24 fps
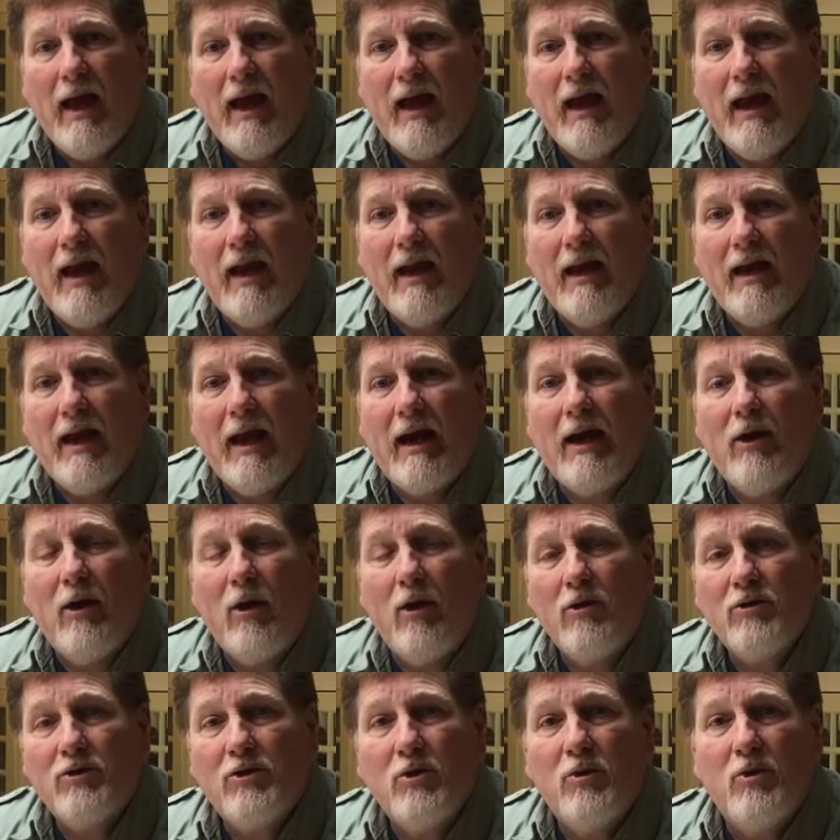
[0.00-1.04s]
And I
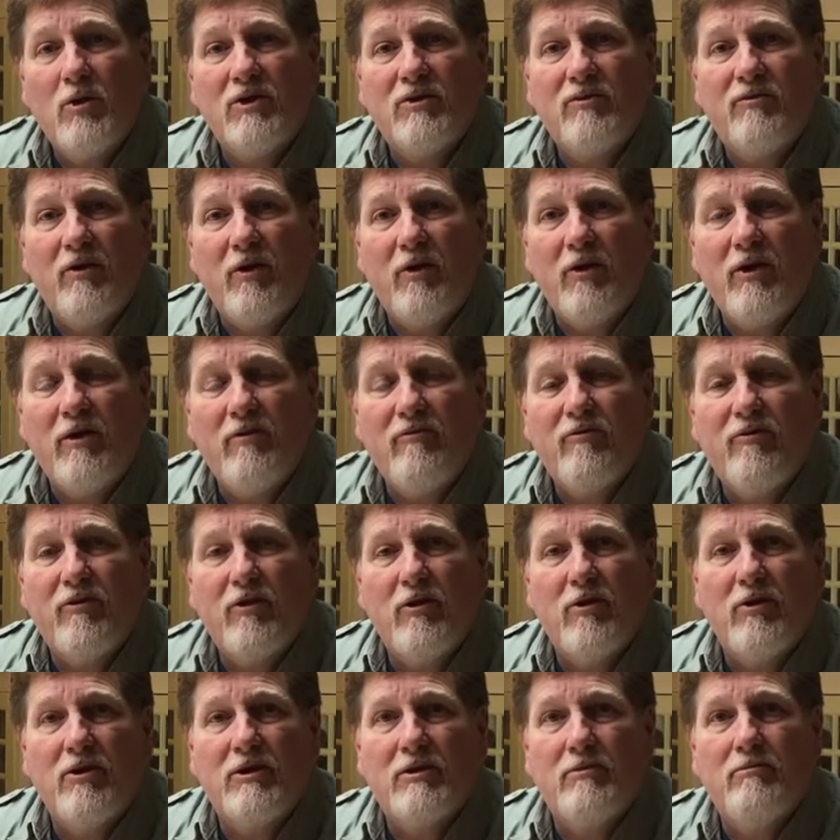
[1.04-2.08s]
also was very
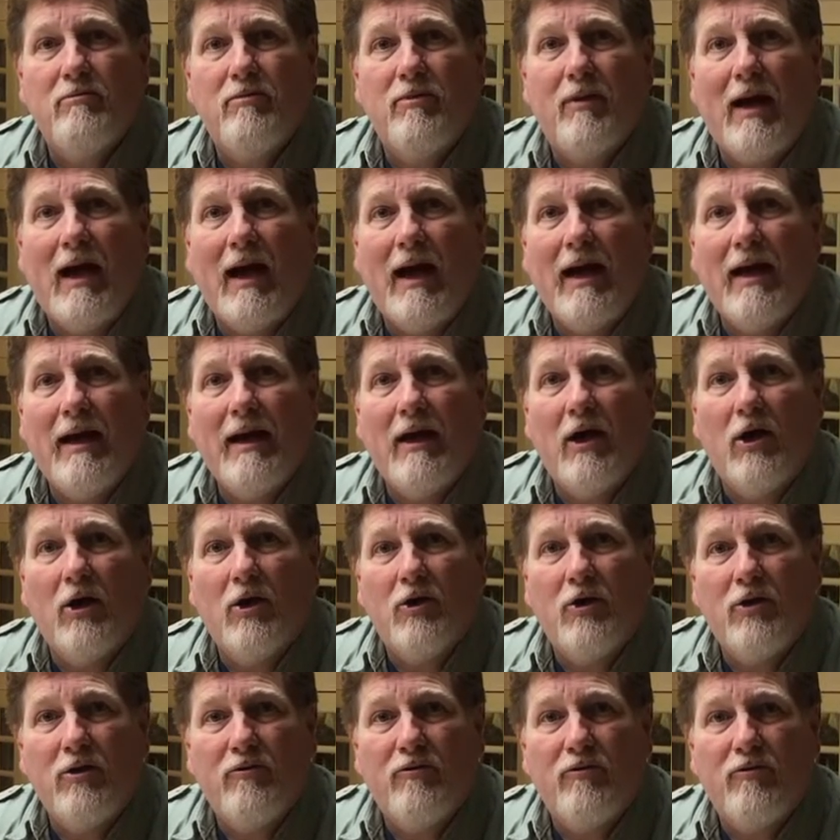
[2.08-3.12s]
influenced by a
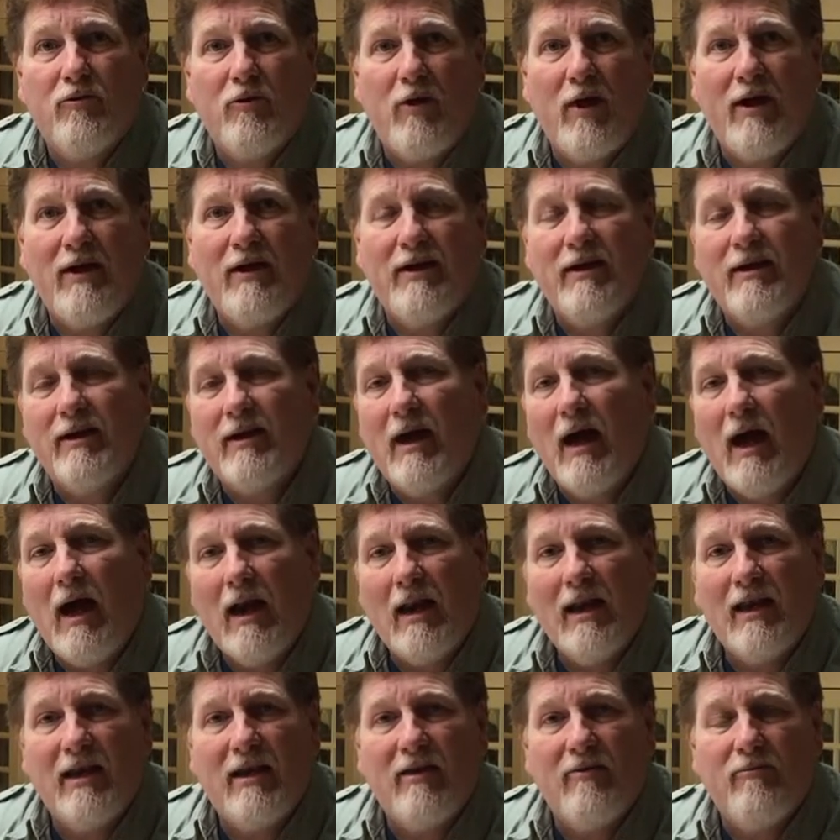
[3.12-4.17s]
good friend and
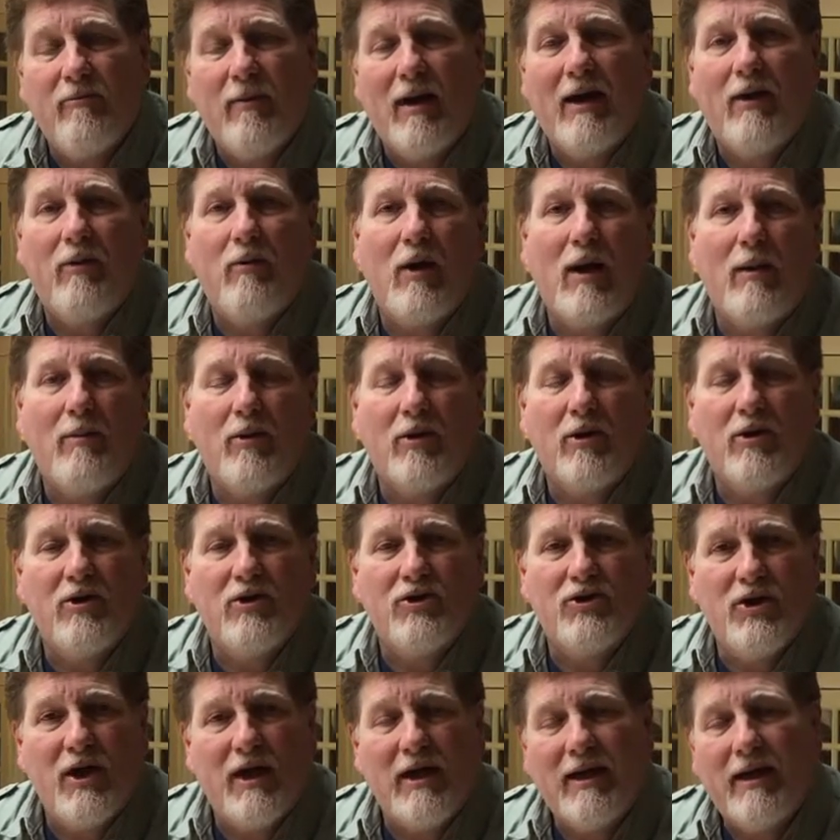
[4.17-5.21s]
colleague of mine, Robert
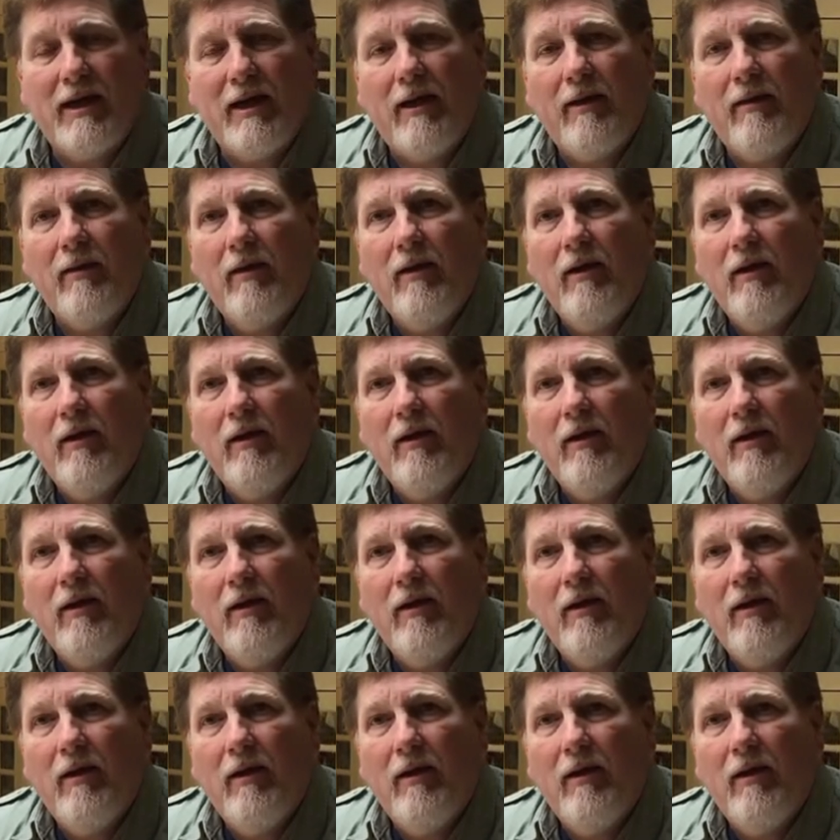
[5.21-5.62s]
Krajewski.